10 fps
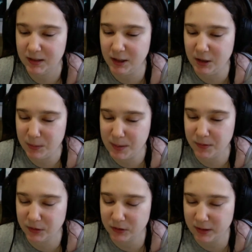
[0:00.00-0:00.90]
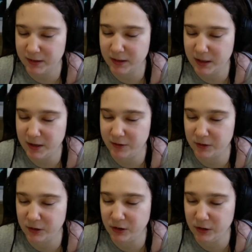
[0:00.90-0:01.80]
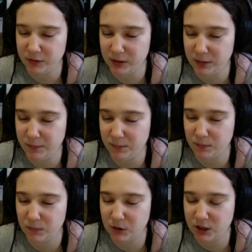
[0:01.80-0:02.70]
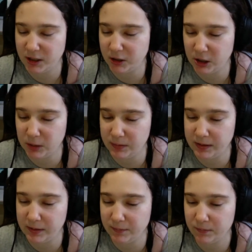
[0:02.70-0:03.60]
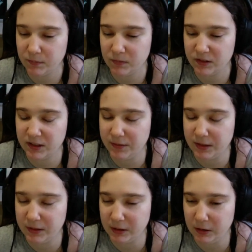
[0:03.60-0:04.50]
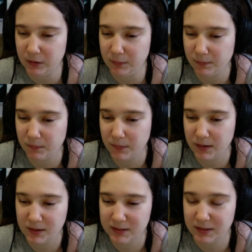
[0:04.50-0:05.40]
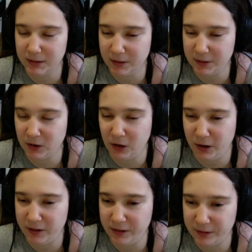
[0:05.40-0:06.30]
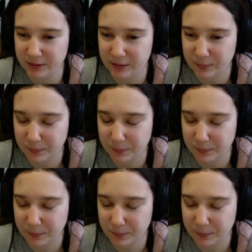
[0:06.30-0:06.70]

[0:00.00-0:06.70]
I know people don't like that he screwed over Jack Kirby, Steve Ditko, and other artists.